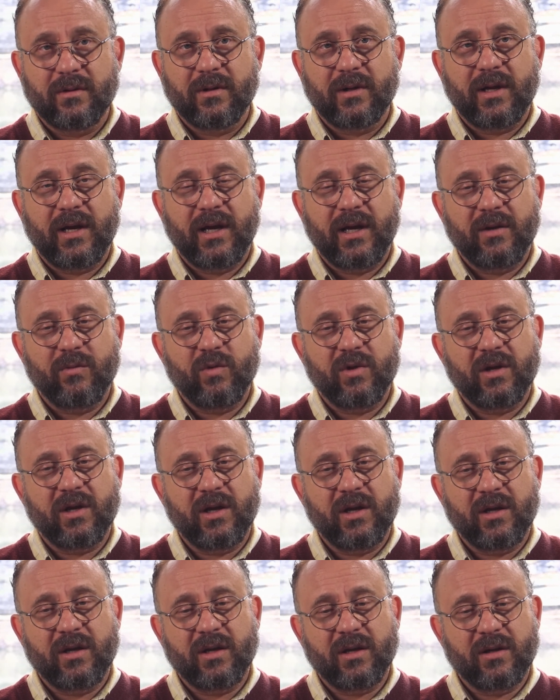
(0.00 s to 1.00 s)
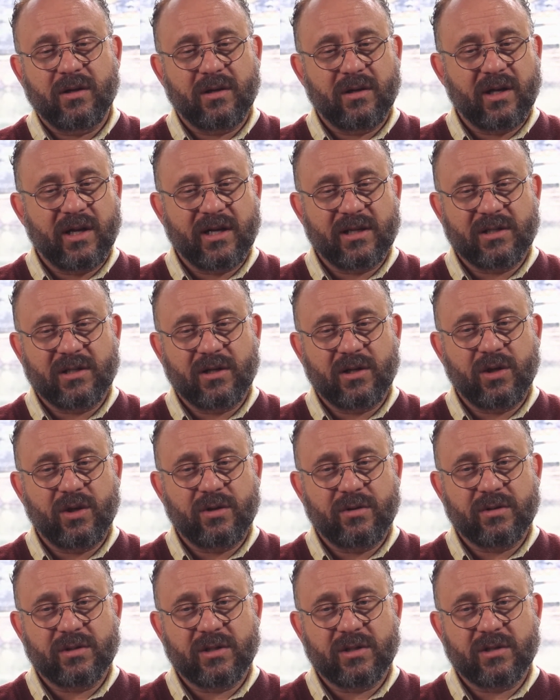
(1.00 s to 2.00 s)
And I guess to
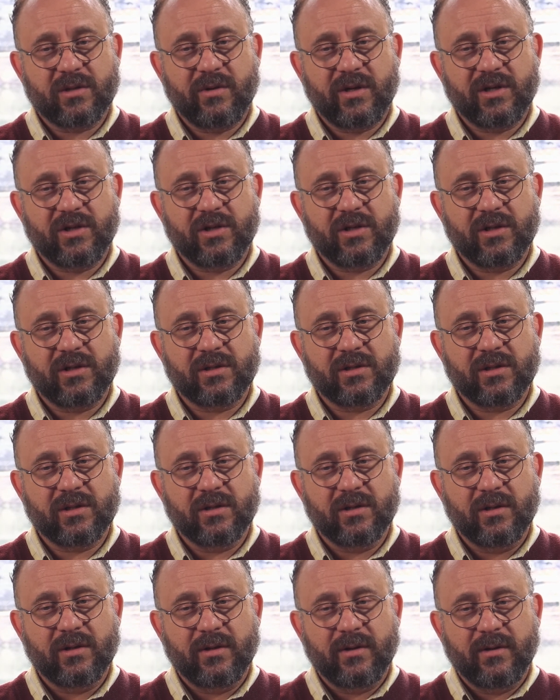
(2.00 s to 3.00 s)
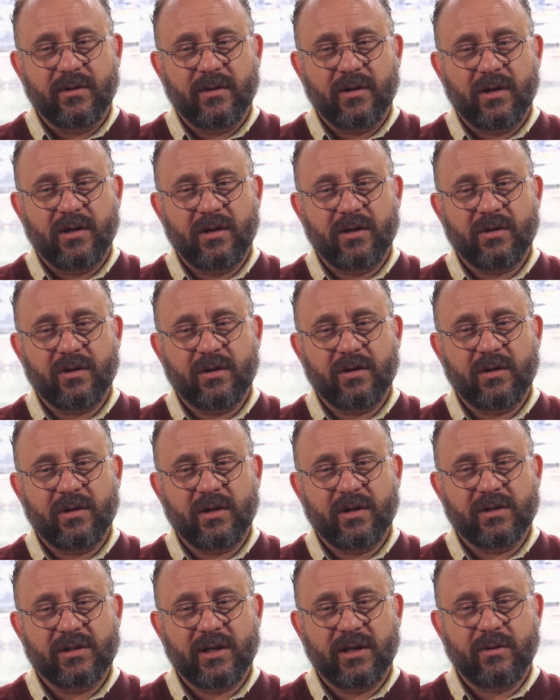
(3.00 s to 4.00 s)
close this question is, another good
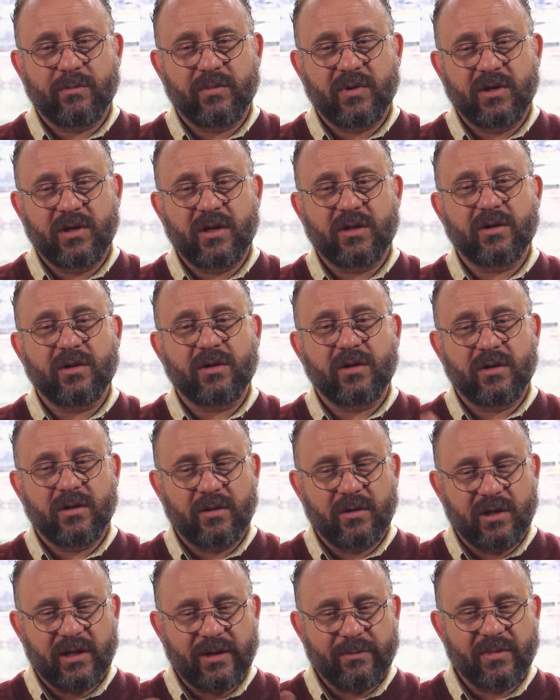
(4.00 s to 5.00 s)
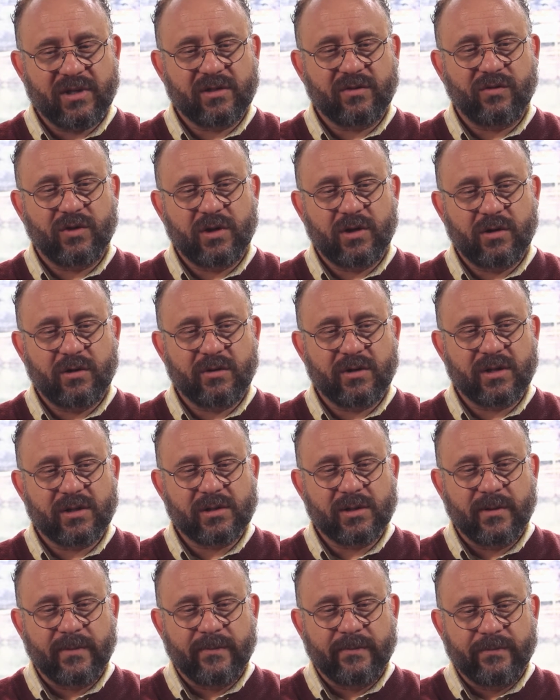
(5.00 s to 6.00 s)
example, another good litmus for you is